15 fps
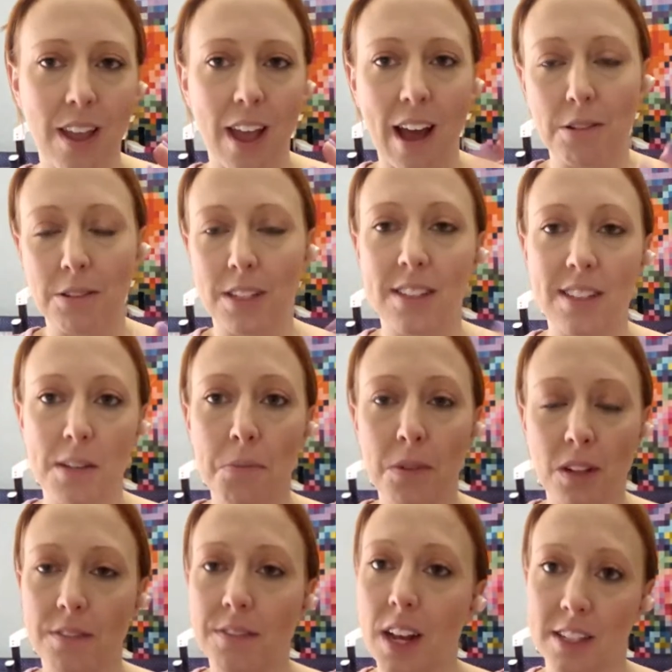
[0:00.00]
how it's a
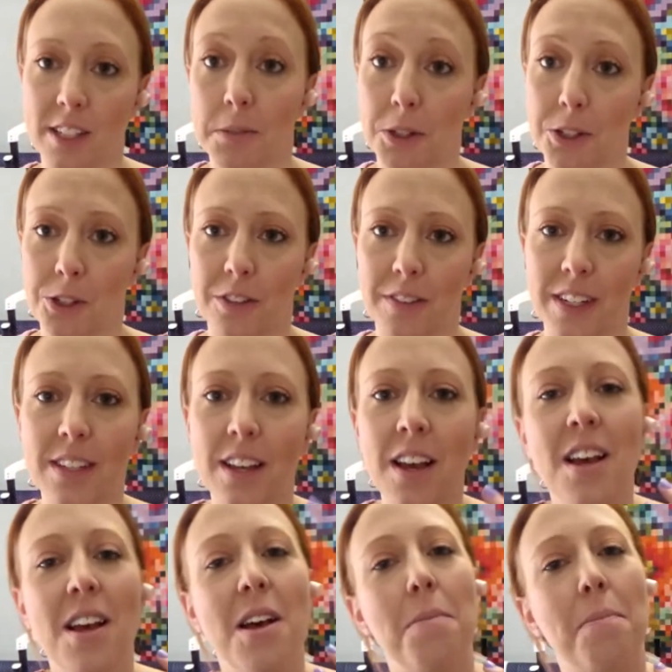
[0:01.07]
symbol of customer service.
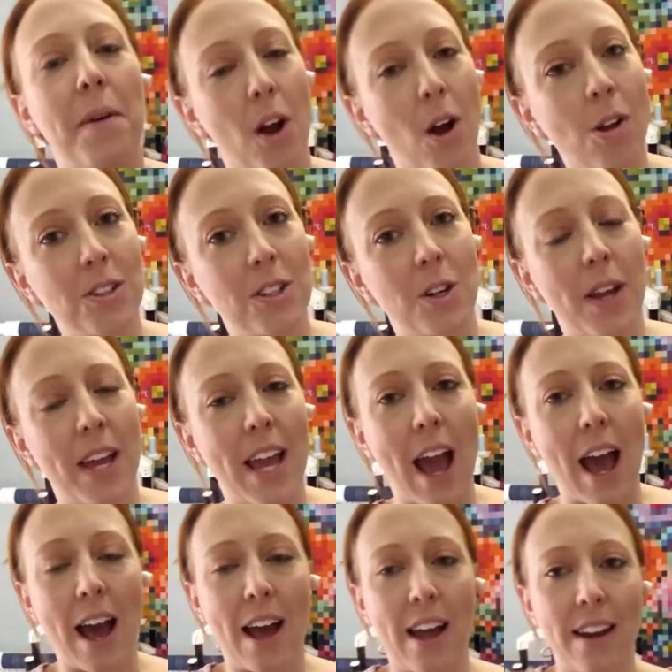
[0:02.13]
But also he
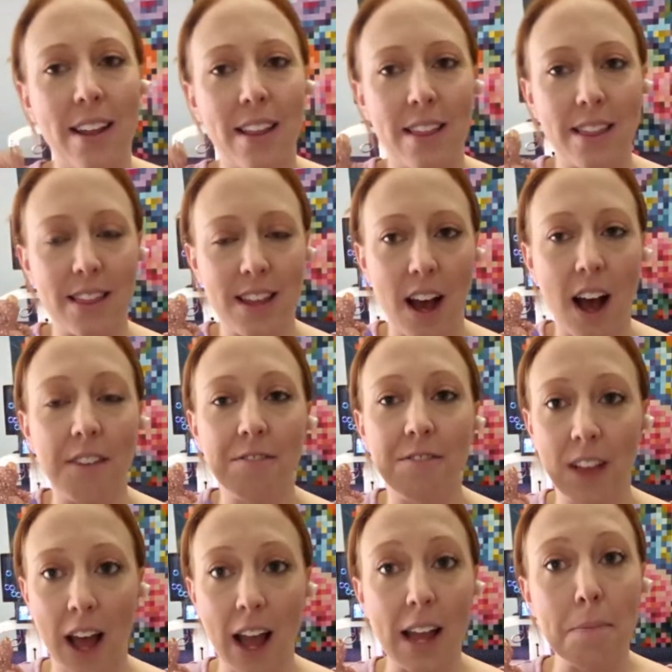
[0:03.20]
had a
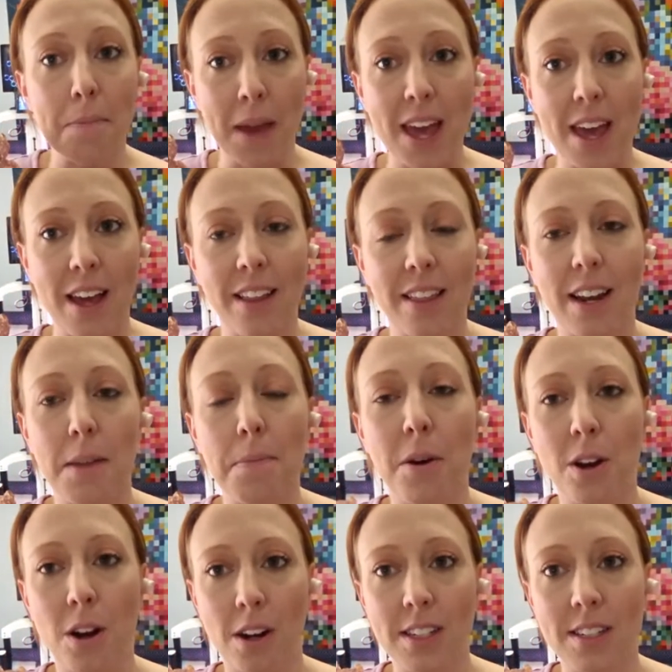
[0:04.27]
flying pig that he
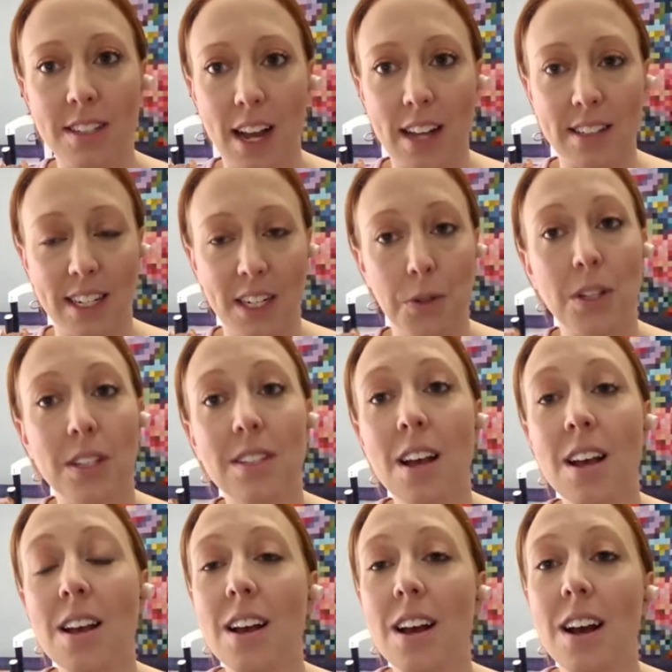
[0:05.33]
put on his desk, and it was
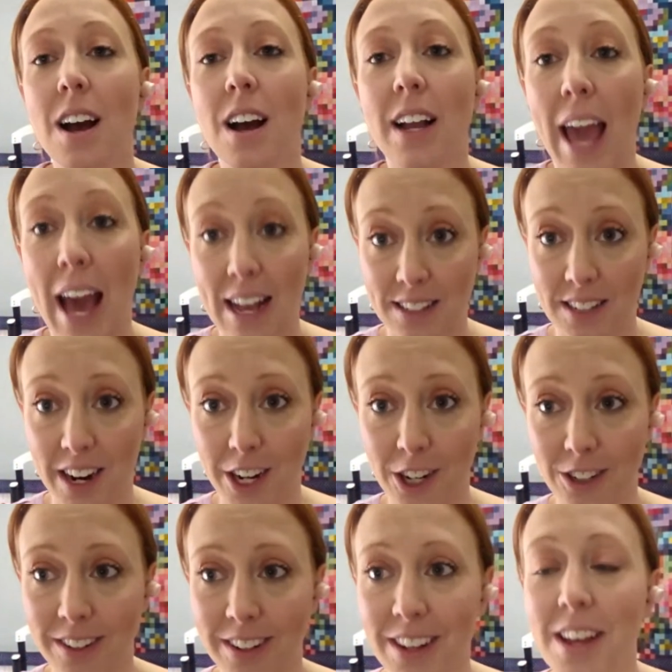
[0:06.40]
cast
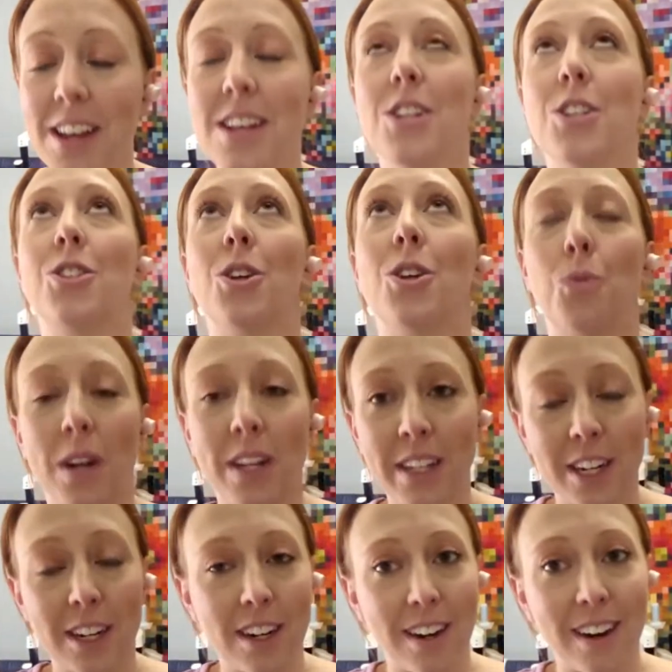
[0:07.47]
iron. So
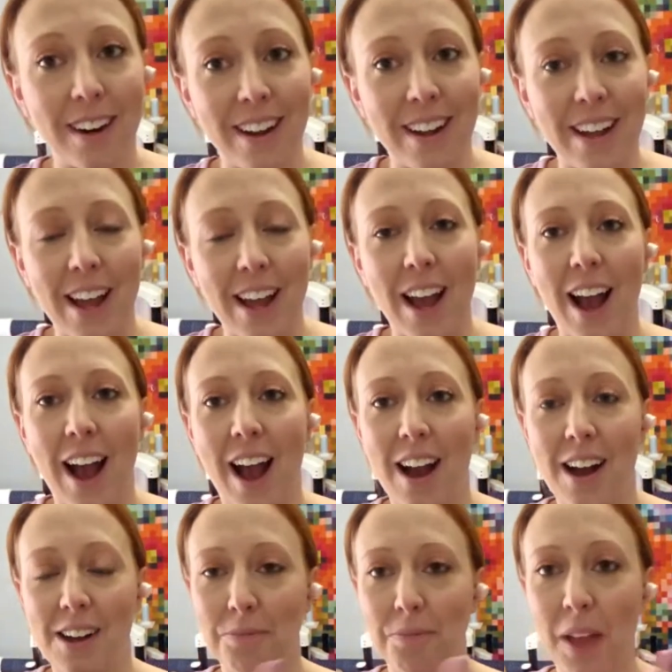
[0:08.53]
one year
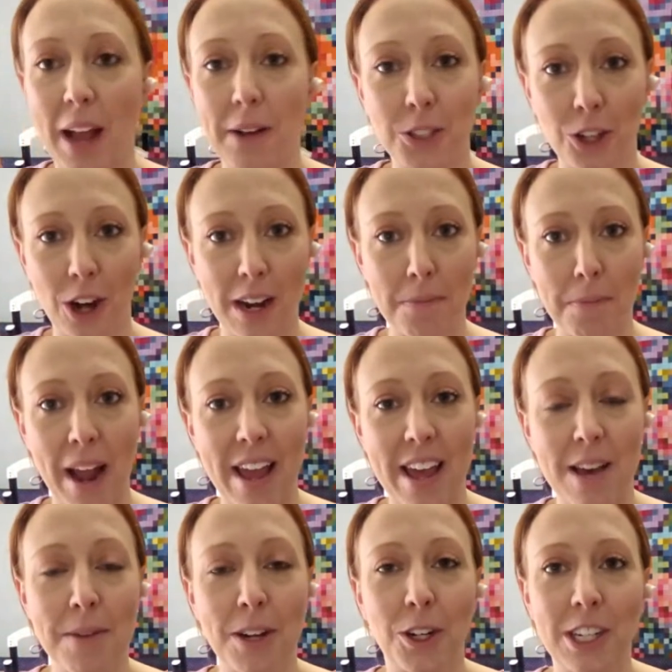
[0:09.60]
I was trying to buy
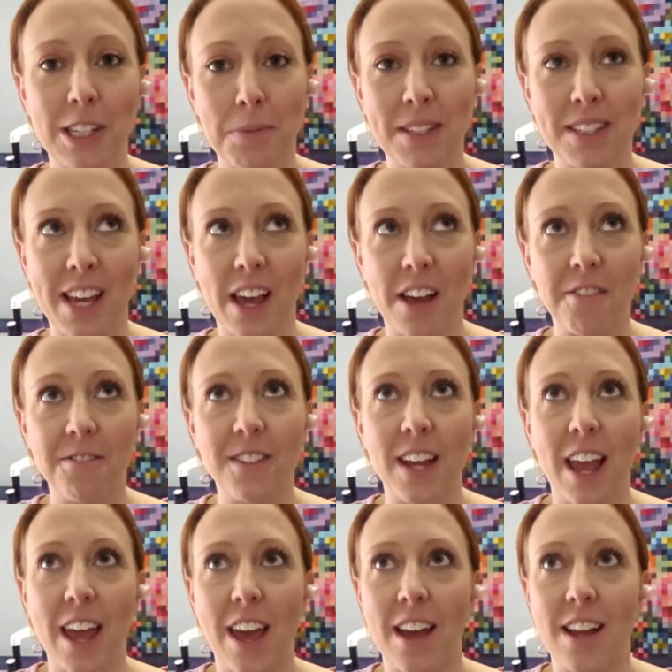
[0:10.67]
him a Christmas gift,
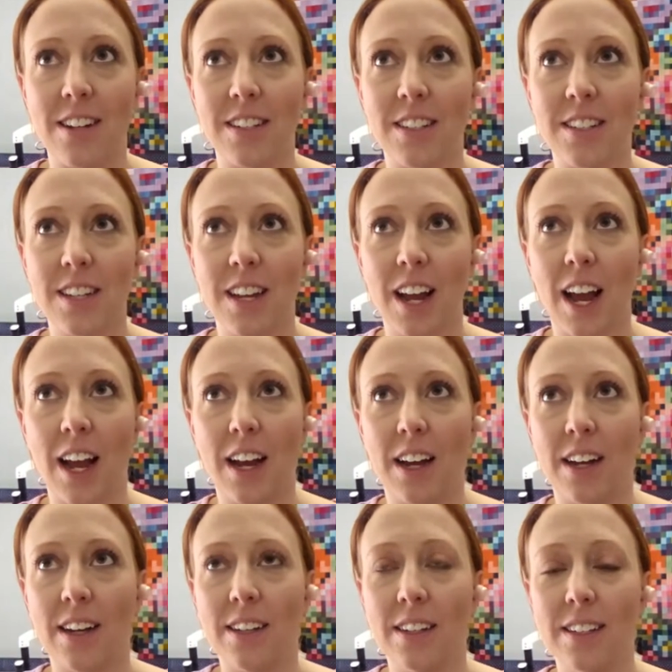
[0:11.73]
and
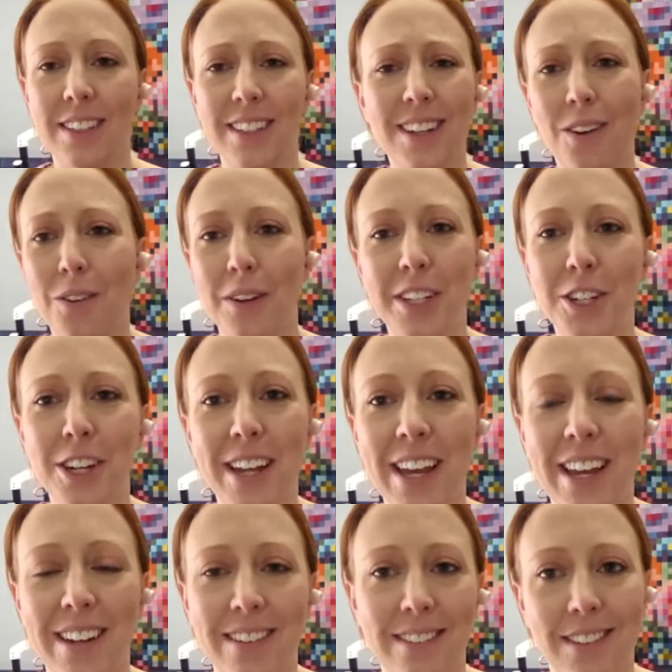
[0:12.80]
when you're a
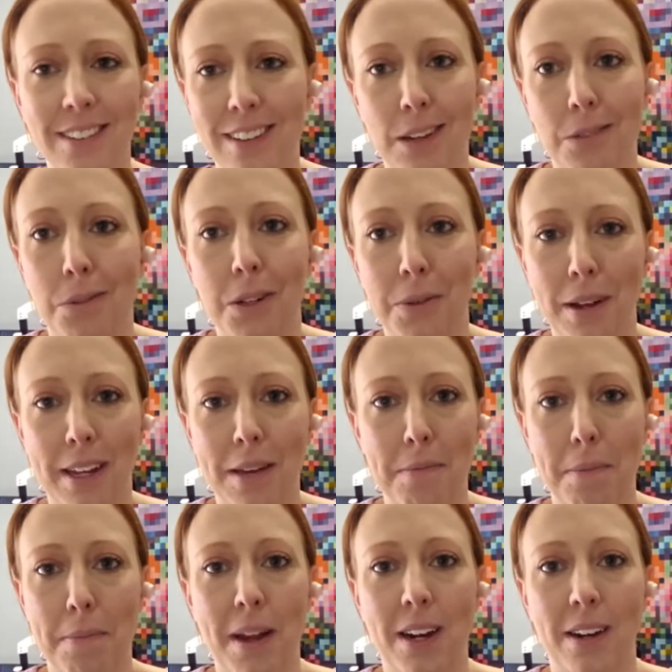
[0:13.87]
kid, you're like, what do I get
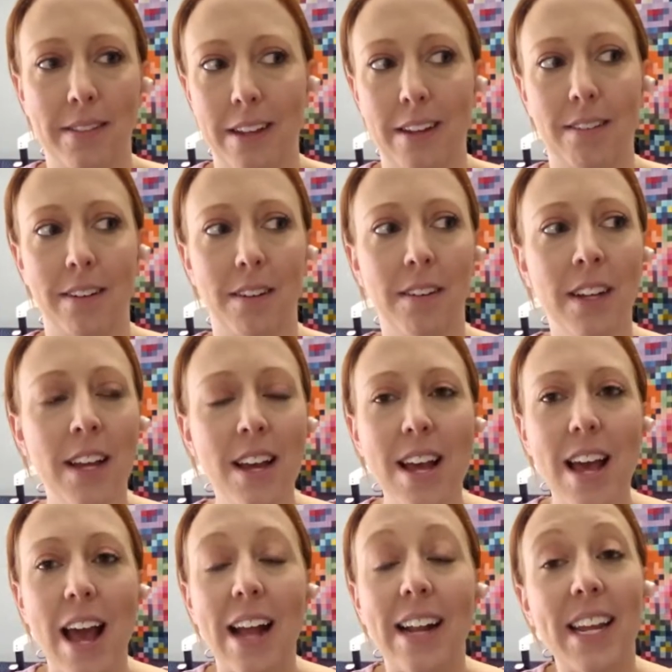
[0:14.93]
my parents? I don't know.
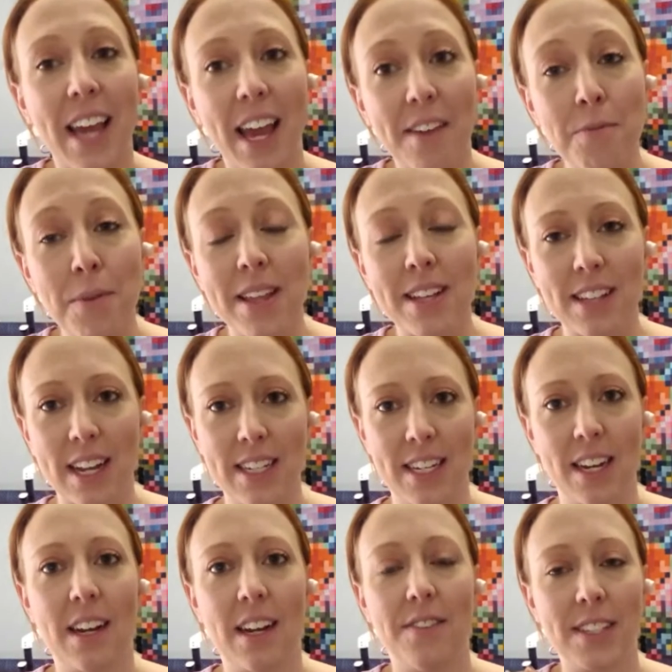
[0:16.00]
And he gave me this
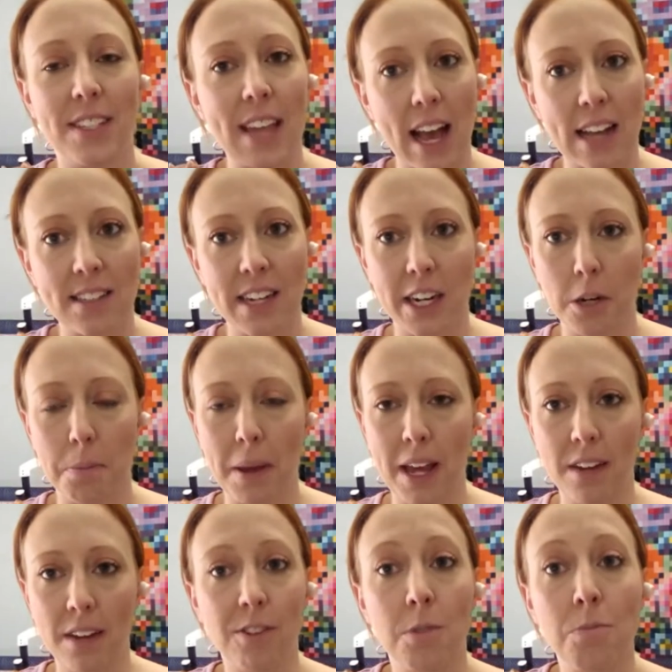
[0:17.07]
idea of this cast iron
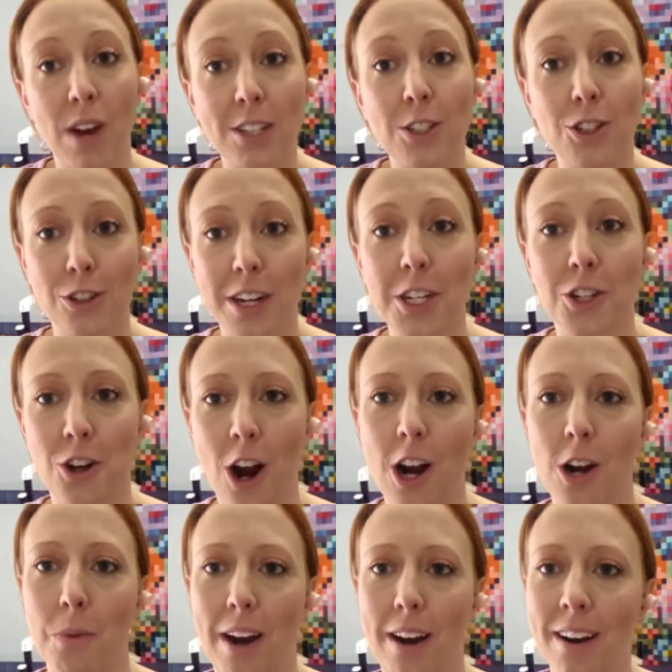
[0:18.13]
pig from Restoration
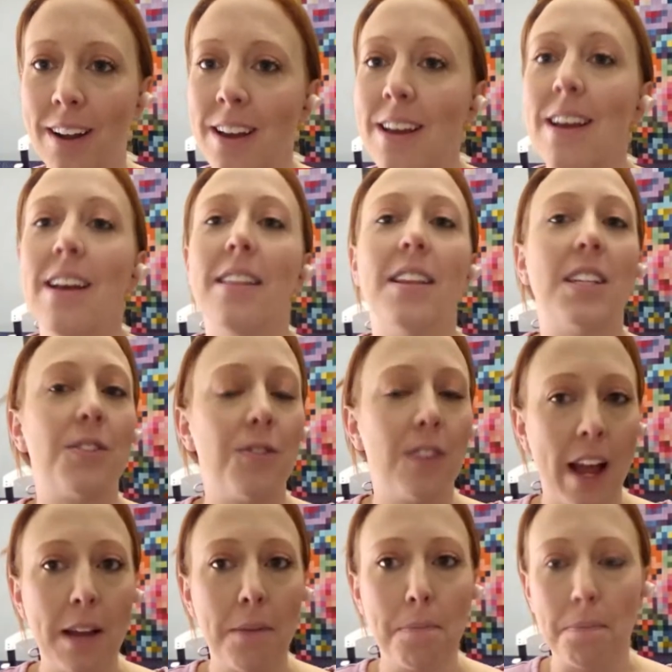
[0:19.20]
Hardware. This
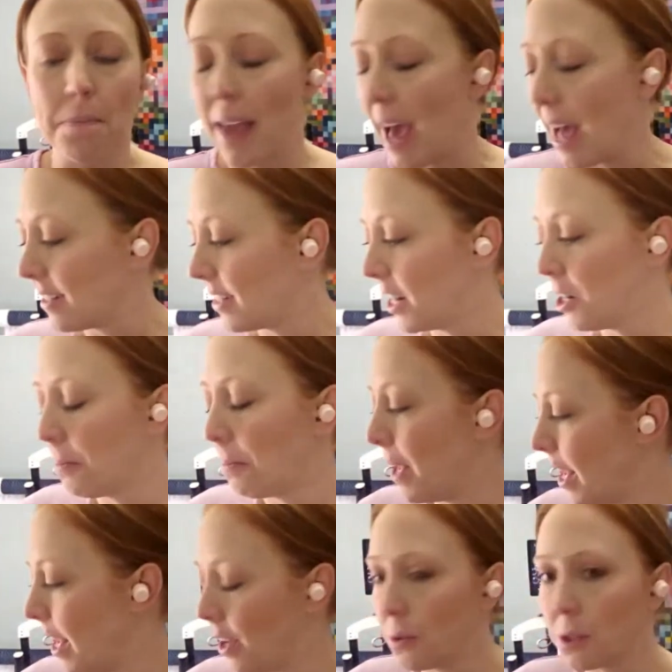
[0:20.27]
flying cast iron
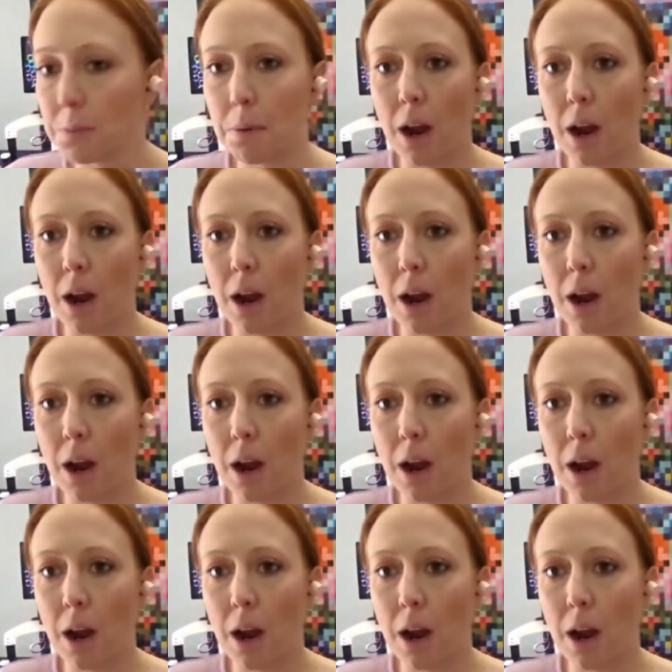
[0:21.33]
pig was